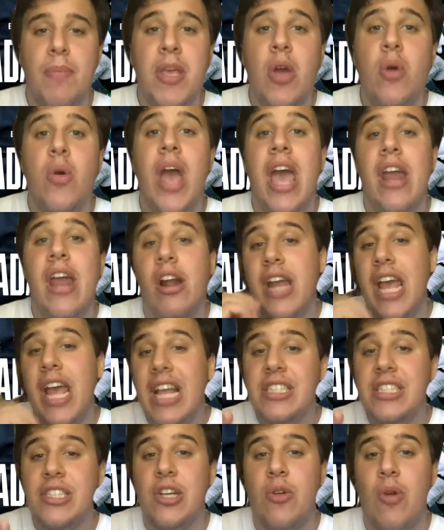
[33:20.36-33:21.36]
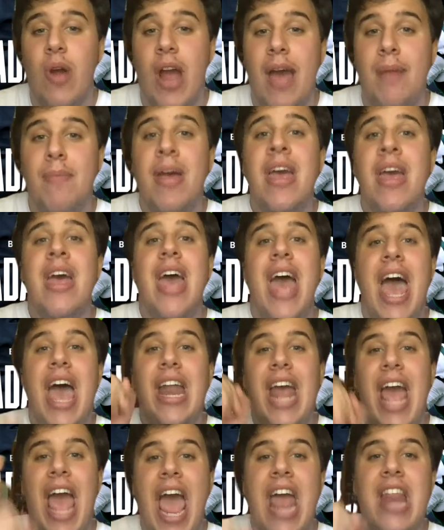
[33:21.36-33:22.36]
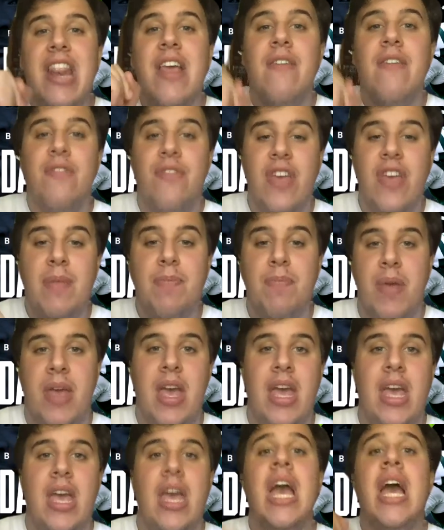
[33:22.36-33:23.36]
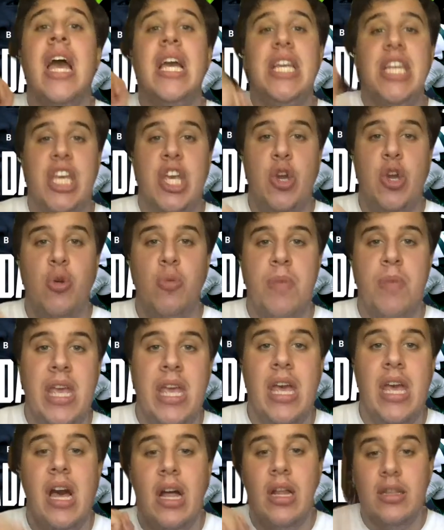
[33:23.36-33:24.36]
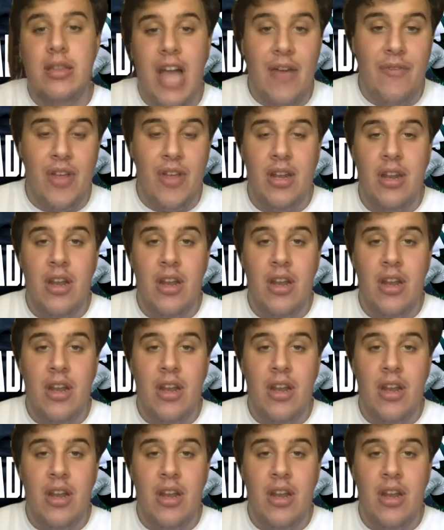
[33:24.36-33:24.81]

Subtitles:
and on Instagram at NVPQB11.